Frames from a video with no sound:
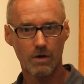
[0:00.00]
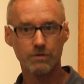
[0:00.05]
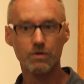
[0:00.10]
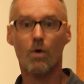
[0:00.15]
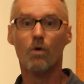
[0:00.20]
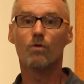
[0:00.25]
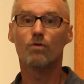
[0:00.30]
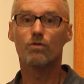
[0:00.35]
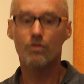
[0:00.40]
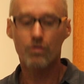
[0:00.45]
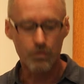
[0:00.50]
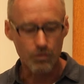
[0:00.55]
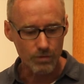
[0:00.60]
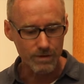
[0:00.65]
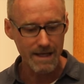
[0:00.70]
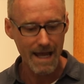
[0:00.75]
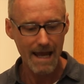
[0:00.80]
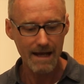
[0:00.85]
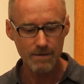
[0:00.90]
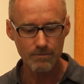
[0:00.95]
So
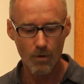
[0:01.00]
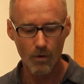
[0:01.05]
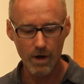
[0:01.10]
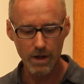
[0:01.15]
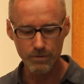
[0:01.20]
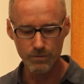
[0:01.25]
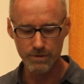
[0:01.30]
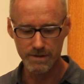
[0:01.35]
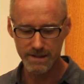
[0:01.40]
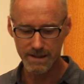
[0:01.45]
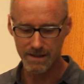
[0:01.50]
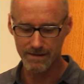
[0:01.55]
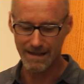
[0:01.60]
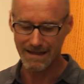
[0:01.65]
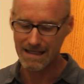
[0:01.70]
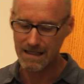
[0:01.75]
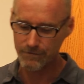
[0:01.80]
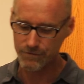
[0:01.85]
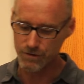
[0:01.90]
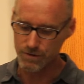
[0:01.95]
create a morning routine
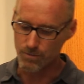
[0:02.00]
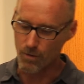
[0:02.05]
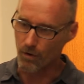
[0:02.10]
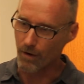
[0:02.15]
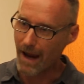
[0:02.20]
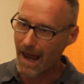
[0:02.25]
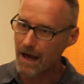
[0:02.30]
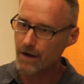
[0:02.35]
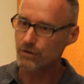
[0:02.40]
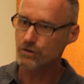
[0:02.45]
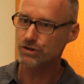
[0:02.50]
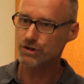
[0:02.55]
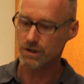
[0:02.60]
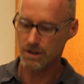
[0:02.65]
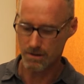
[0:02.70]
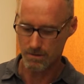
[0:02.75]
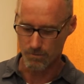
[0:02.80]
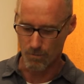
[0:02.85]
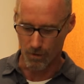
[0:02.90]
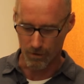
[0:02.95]
that gives you more
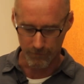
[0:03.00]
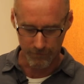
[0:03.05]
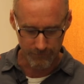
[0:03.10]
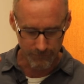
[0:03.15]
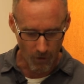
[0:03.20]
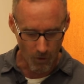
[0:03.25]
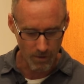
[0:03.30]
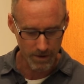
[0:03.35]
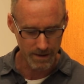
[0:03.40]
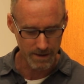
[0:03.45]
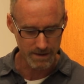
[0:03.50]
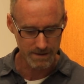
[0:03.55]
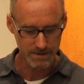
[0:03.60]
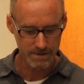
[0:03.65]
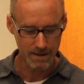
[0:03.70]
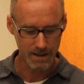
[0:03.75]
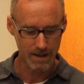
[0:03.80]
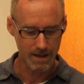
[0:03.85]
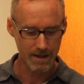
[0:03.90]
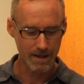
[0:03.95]
energy, more focus,